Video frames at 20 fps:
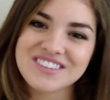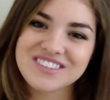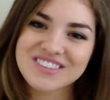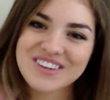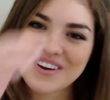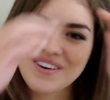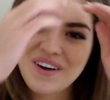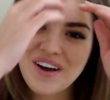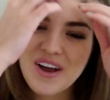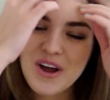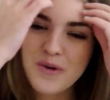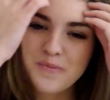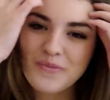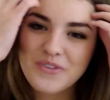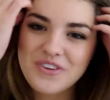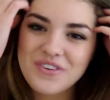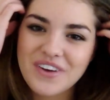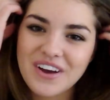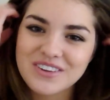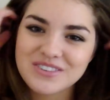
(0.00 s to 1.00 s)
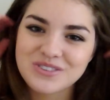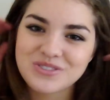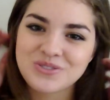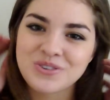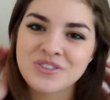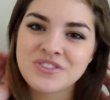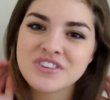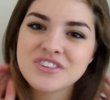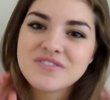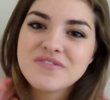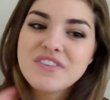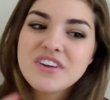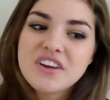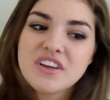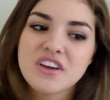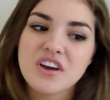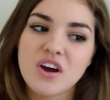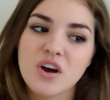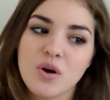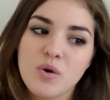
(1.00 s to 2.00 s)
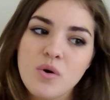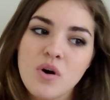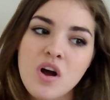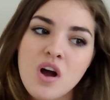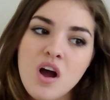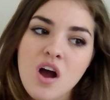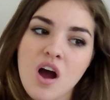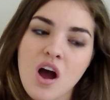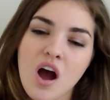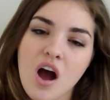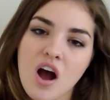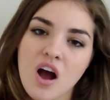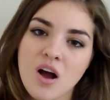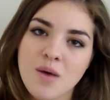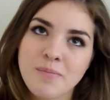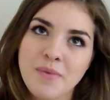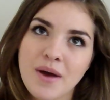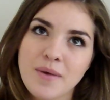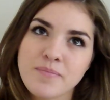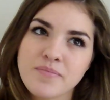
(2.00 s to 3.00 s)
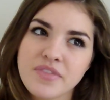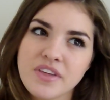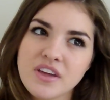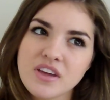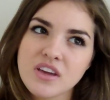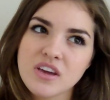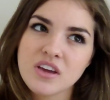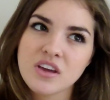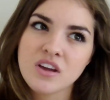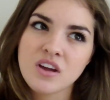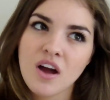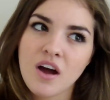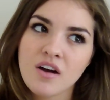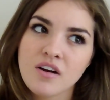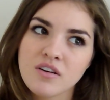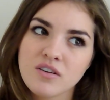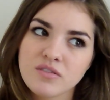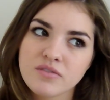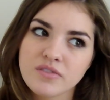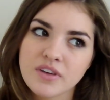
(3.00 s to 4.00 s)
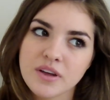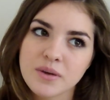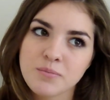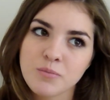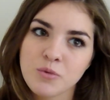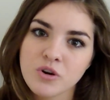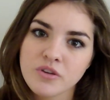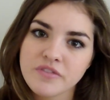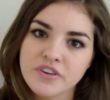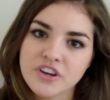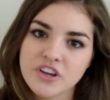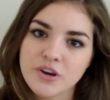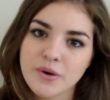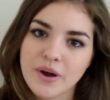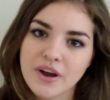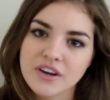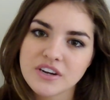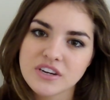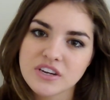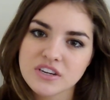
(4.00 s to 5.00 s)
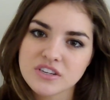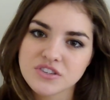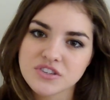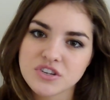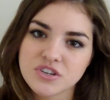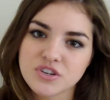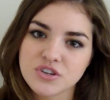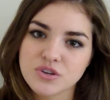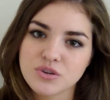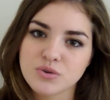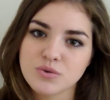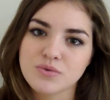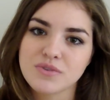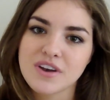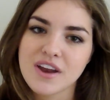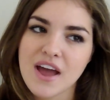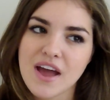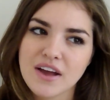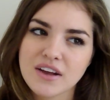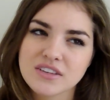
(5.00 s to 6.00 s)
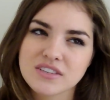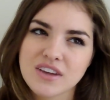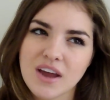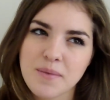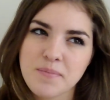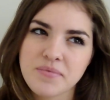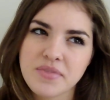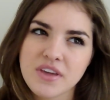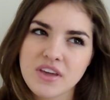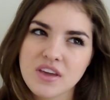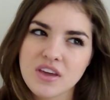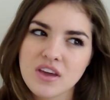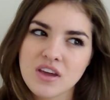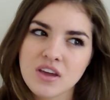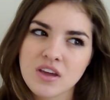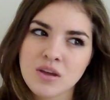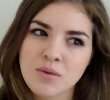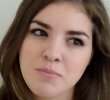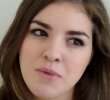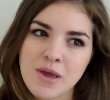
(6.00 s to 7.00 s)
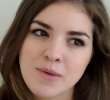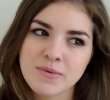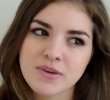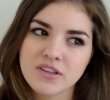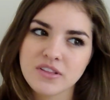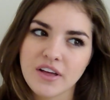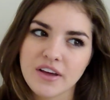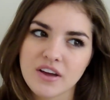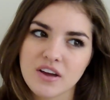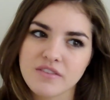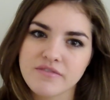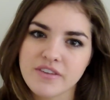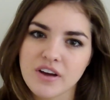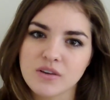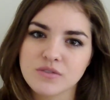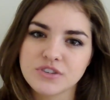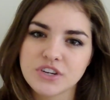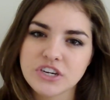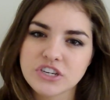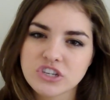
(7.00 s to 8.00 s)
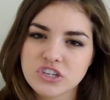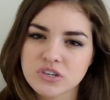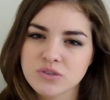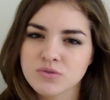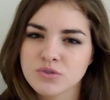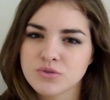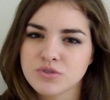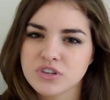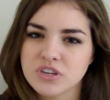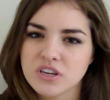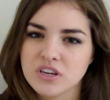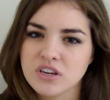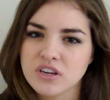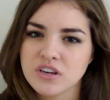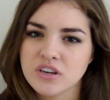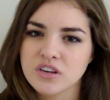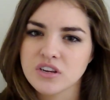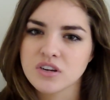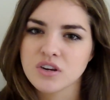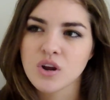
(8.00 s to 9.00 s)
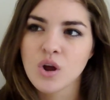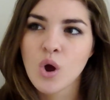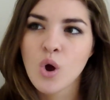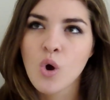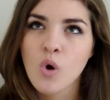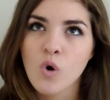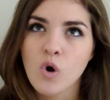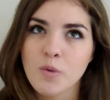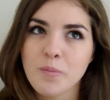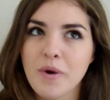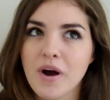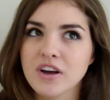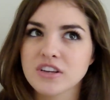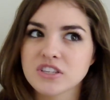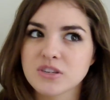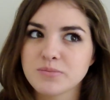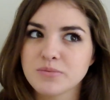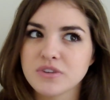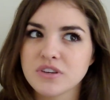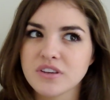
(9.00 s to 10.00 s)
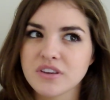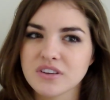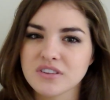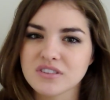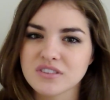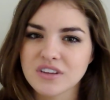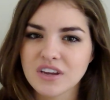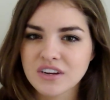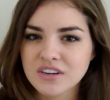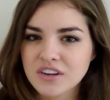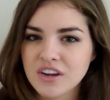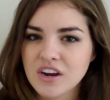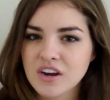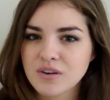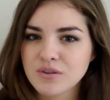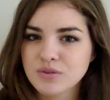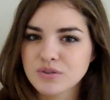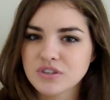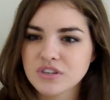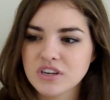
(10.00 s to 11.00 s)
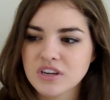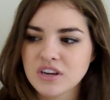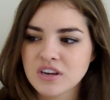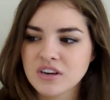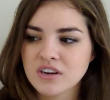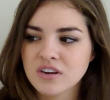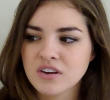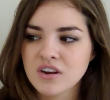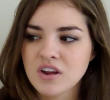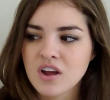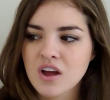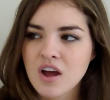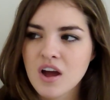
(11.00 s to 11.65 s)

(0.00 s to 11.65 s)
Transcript: So I hope that you guys enjoyed this video. Um, I'm thinking of like more video ideas to do next. I'm thinking maybe like a foundation routine or possibly like a skincare routine.